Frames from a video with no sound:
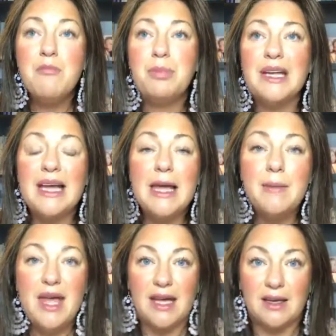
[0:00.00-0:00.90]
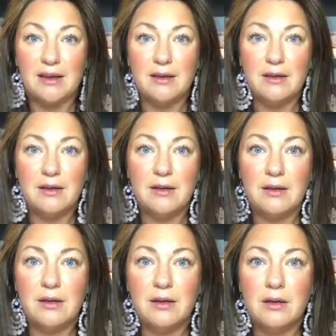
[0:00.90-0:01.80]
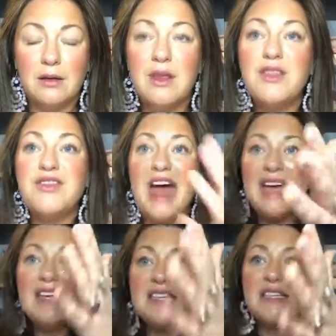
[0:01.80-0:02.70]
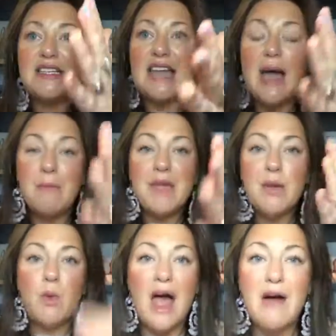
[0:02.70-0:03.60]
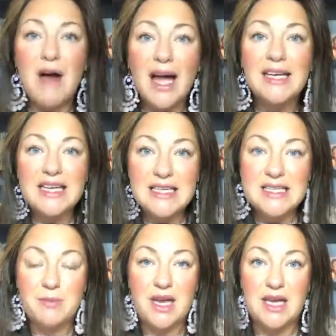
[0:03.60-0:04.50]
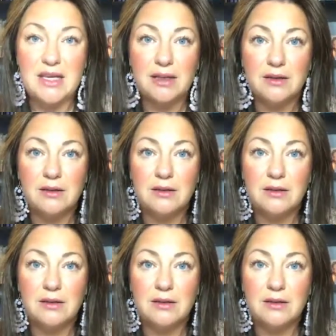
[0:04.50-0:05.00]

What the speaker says: And blaming that they didn't get me where I need to be.